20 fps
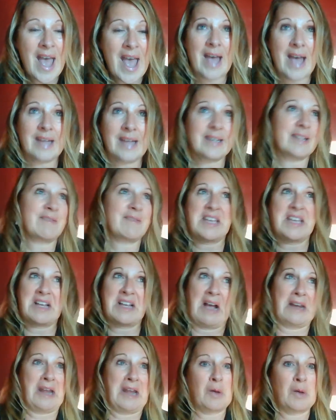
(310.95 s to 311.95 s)
and he
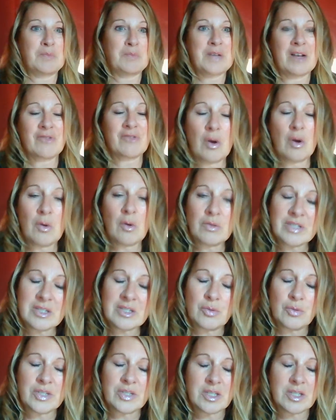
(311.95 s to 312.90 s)
kind of helped out the whole school.